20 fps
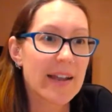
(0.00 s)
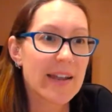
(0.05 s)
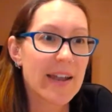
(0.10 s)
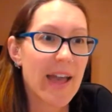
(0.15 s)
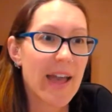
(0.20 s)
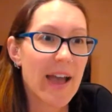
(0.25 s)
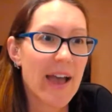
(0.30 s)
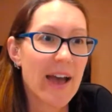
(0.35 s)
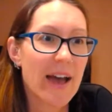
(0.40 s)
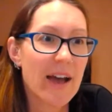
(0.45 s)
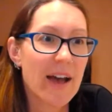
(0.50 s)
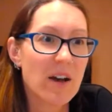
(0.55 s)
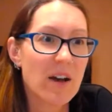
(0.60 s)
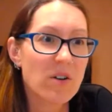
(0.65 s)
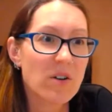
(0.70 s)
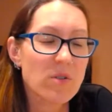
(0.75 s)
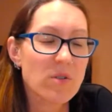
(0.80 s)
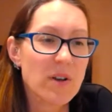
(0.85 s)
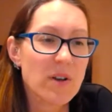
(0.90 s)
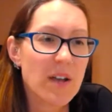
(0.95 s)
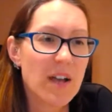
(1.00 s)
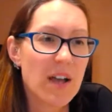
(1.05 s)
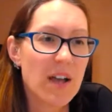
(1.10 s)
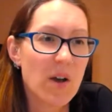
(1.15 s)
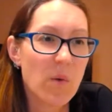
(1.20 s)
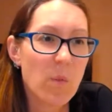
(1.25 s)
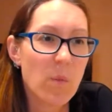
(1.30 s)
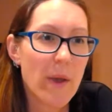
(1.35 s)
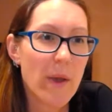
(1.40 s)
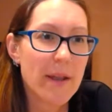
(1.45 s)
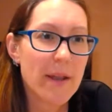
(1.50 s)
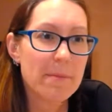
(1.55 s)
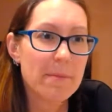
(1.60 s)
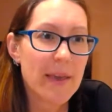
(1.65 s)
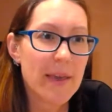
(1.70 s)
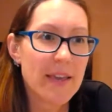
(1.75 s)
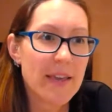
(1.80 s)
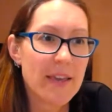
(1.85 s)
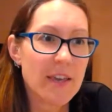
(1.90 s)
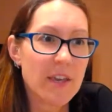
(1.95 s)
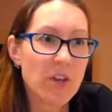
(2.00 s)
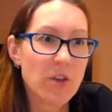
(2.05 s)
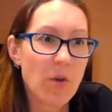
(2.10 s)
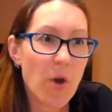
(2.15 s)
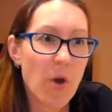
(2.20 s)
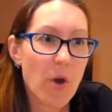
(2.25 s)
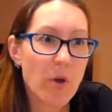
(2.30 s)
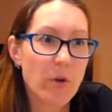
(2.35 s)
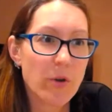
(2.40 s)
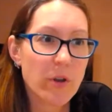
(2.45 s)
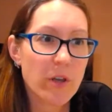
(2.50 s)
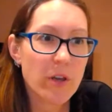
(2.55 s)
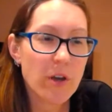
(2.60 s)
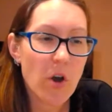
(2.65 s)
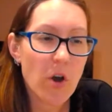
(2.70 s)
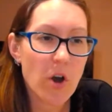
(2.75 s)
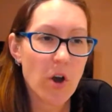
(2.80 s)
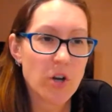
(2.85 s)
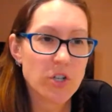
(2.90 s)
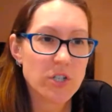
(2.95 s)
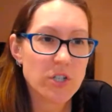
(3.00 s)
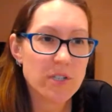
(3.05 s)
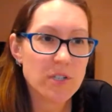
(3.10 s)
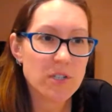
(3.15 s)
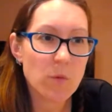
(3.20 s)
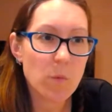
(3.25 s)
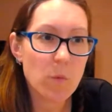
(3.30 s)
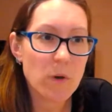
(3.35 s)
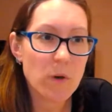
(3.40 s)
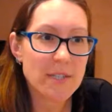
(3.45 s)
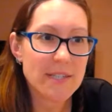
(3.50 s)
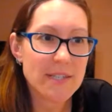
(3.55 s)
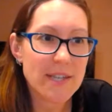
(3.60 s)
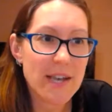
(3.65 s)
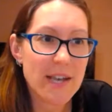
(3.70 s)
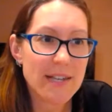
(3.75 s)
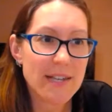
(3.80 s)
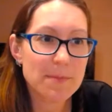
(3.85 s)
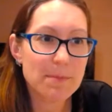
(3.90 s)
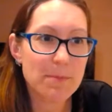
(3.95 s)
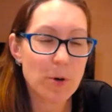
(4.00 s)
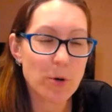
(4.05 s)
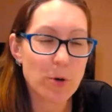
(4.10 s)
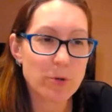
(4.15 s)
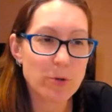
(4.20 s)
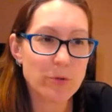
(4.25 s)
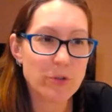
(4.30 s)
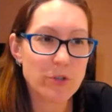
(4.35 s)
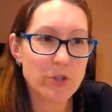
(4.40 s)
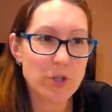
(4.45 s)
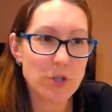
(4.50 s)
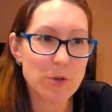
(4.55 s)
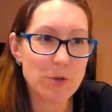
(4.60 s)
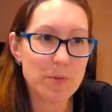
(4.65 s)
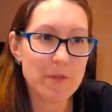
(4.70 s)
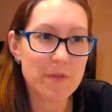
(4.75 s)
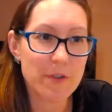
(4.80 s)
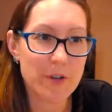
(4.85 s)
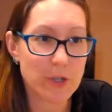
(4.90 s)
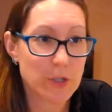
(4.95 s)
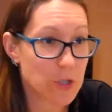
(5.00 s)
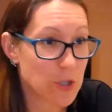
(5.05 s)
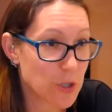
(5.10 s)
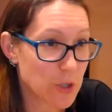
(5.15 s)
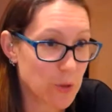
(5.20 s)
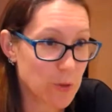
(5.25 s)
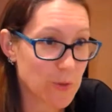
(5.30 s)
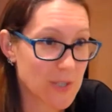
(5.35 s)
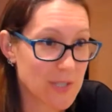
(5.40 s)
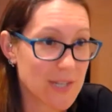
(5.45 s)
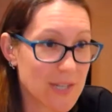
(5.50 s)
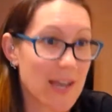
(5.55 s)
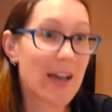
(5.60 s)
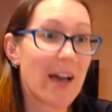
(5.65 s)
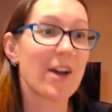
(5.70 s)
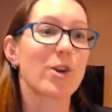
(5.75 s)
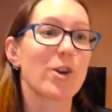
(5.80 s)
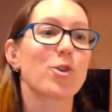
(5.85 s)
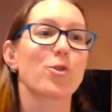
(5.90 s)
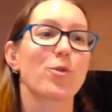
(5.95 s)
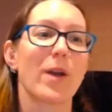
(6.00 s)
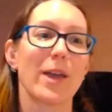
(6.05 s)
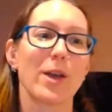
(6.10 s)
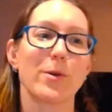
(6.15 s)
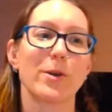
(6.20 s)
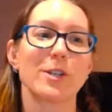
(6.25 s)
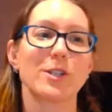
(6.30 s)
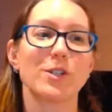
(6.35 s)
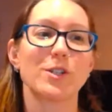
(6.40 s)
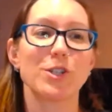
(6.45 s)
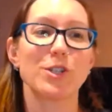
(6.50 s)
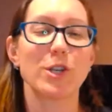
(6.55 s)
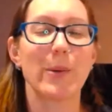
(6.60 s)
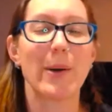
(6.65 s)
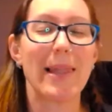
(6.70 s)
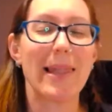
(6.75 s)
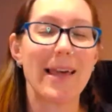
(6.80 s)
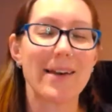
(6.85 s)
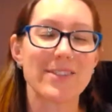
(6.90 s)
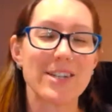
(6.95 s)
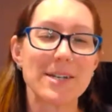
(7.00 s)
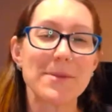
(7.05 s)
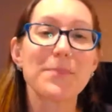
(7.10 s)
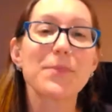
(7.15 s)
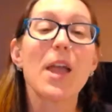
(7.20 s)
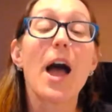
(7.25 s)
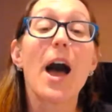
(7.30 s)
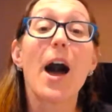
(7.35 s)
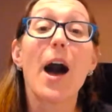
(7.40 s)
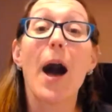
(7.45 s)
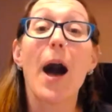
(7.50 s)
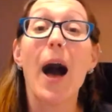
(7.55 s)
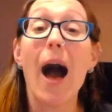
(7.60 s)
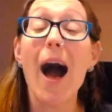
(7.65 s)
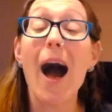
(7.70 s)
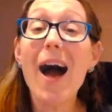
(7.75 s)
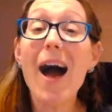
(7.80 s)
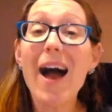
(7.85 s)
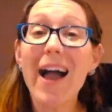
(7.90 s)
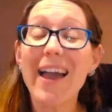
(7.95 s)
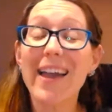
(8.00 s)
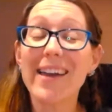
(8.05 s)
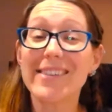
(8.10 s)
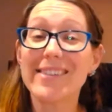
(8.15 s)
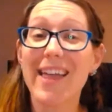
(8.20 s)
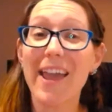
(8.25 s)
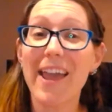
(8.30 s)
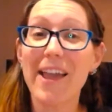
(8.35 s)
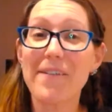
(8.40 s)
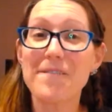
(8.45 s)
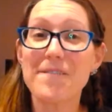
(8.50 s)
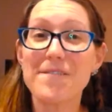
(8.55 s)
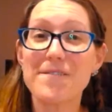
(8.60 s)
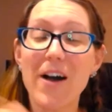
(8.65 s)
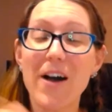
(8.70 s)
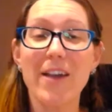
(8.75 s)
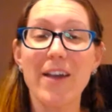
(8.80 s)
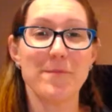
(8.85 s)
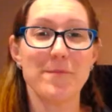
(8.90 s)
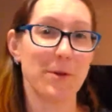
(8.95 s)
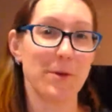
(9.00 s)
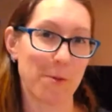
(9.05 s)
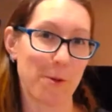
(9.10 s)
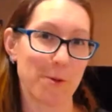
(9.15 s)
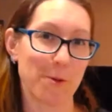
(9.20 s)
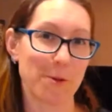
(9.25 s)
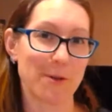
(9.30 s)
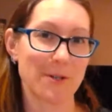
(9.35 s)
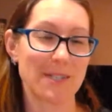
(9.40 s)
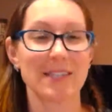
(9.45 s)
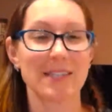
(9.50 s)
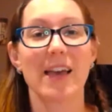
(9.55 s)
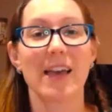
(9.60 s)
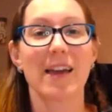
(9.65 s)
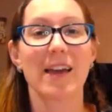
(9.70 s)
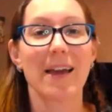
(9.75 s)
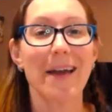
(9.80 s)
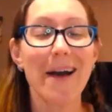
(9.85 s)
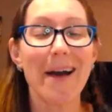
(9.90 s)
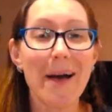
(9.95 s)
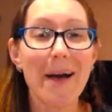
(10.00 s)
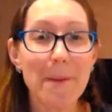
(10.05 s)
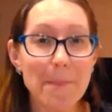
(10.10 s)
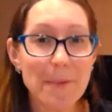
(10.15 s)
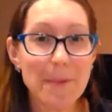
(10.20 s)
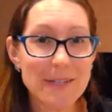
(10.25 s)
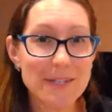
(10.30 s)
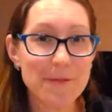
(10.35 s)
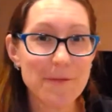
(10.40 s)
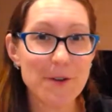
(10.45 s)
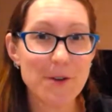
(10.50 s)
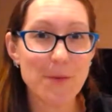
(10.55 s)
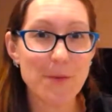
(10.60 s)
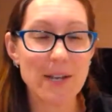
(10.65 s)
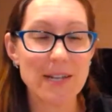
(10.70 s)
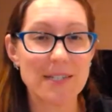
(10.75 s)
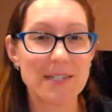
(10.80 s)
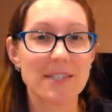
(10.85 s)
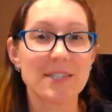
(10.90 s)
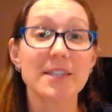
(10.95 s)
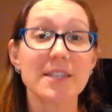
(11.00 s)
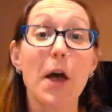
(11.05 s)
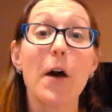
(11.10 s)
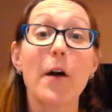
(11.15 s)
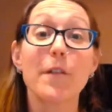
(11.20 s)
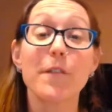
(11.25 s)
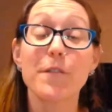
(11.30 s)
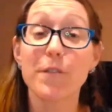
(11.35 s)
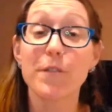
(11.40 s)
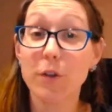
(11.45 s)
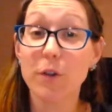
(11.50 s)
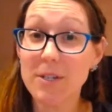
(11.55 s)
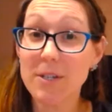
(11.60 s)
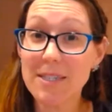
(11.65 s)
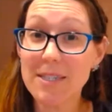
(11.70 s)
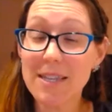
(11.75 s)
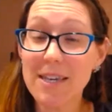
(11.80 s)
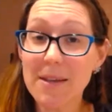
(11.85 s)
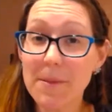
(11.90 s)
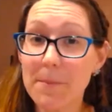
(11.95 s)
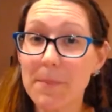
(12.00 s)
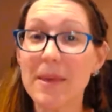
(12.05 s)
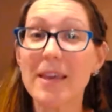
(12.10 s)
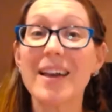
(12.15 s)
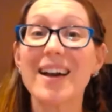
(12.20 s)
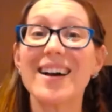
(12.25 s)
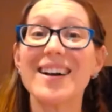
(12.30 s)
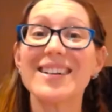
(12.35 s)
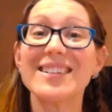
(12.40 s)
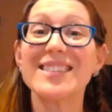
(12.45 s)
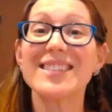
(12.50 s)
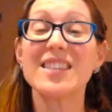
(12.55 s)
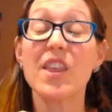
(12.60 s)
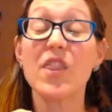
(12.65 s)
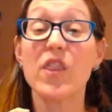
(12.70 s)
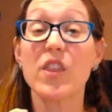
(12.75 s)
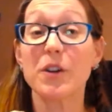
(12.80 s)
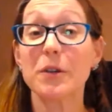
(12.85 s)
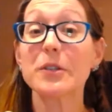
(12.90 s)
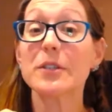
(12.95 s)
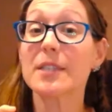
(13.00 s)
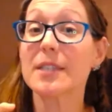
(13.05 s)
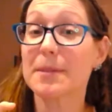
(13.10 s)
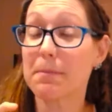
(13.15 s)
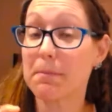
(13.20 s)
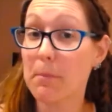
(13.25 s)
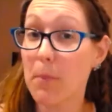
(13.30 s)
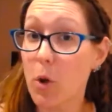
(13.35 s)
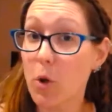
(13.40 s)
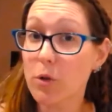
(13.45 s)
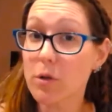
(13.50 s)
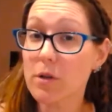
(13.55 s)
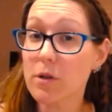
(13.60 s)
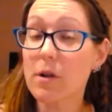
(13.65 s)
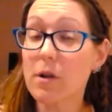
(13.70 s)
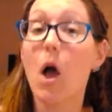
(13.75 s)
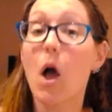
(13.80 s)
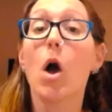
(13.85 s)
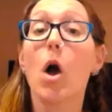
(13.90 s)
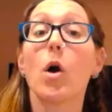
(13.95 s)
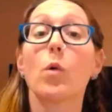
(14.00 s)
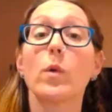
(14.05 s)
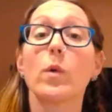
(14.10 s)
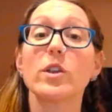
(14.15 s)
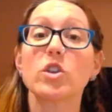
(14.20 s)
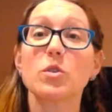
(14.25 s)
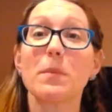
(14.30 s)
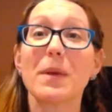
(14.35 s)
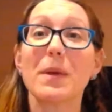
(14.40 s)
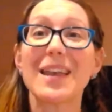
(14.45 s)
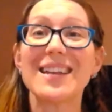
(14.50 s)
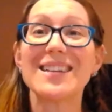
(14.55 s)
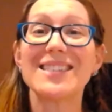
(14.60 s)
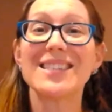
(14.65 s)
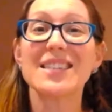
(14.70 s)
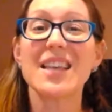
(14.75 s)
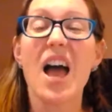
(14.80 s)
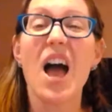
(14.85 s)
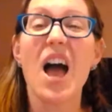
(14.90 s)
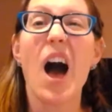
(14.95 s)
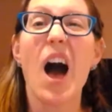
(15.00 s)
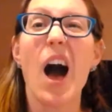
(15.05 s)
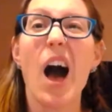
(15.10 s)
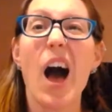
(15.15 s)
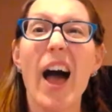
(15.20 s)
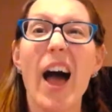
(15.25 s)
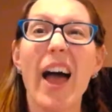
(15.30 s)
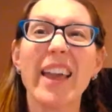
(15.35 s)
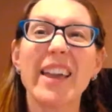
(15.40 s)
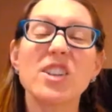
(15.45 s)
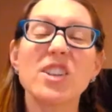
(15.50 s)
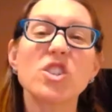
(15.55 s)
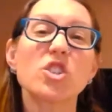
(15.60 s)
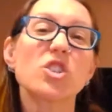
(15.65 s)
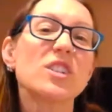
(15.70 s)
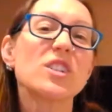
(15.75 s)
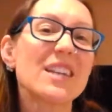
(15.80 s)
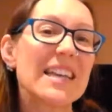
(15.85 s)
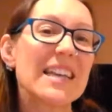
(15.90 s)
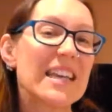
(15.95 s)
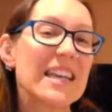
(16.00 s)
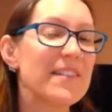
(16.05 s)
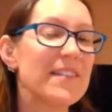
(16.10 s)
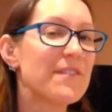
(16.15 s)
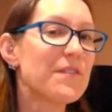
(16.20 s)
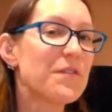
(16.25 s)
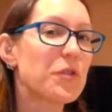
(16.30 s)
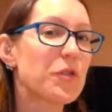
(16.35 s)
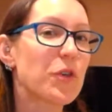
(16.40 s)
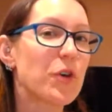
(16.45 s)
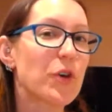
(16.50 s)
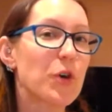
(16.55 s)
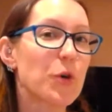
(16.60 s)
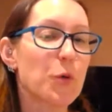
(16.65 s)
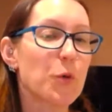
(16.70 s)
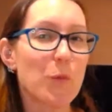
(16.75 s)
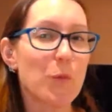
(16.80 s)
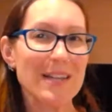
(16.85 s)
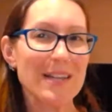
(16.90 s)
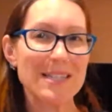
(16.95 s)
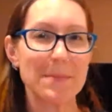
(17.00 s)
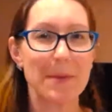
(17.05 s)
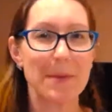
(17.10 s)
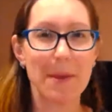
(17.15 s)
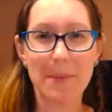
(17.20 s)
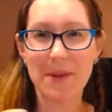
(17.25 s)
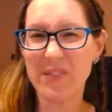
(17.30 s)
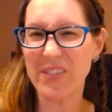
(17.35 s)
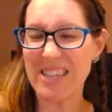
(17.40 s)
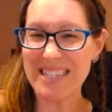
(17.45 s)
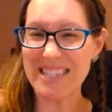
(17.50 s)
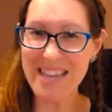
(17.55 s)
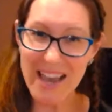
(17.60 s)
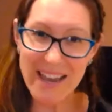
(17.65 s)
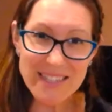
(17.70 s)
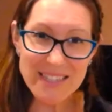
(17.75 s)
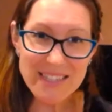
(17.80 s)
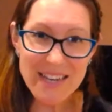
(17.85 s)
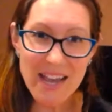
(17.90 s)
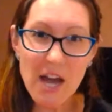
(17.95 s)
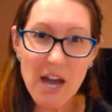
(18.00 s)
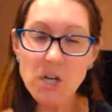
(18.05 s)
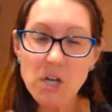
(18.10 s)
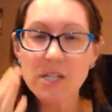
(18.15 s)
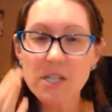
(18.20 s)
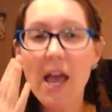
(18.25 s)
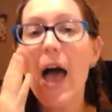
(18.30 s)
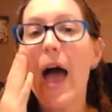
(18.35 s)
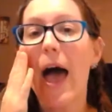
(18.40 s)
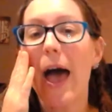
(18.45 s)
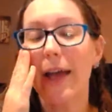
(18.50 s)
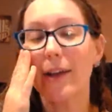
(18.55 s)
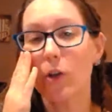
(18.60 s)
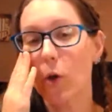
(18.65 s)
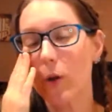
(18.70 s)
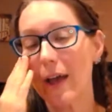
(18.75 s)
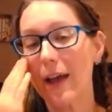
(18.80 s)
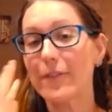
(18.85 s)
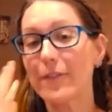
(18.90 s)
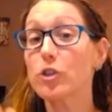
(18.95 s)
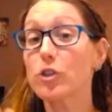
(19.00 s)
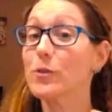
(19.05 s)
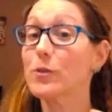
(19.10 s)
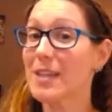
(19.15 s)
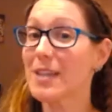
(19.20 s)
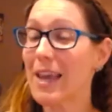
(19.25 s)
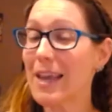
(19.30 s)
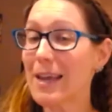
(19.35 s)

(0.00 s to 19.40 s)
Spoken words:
Now, when making your own concoctions, what size bottles do you prefer to use? Great question, Joe. I love it. I like 5 ml rollers. Couple of different reasons. Firstly, because they're smaller, which means I can sort of give the recipe a bit of a test out and not have to use